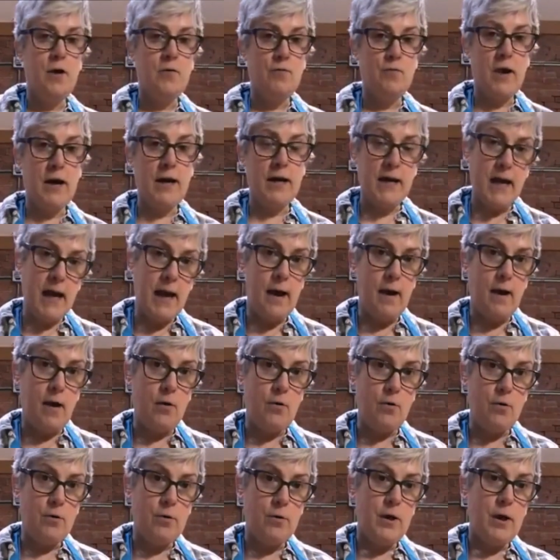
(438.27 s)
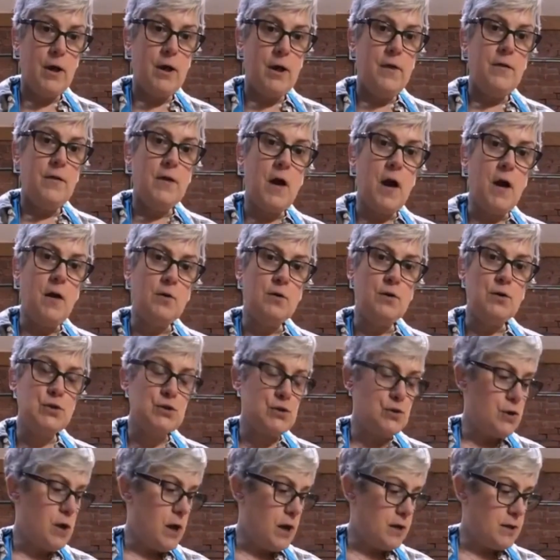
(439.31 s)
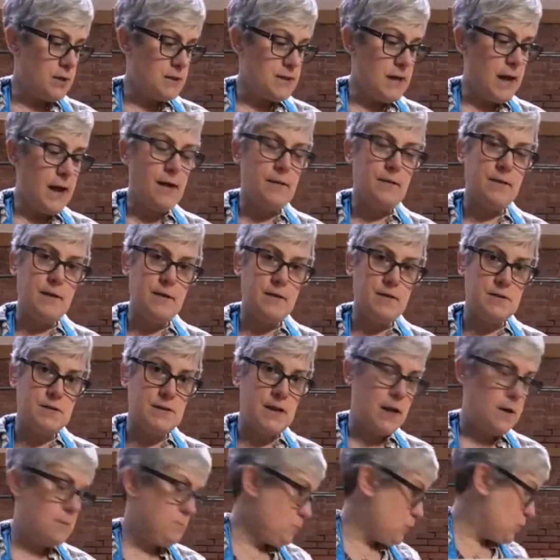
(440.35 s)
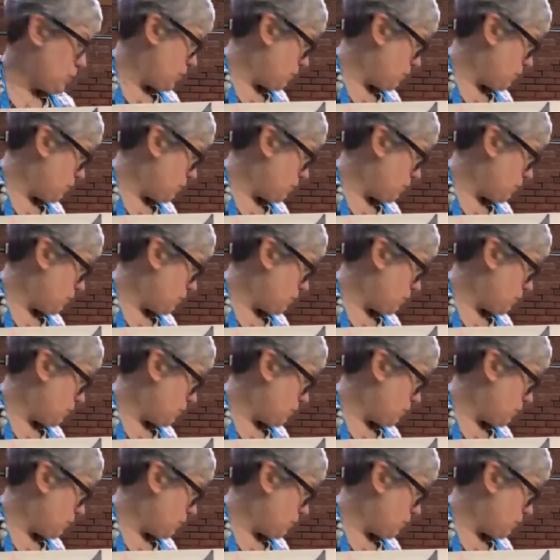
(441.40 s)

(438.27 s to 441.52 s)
working on right now. The colors are not exactly the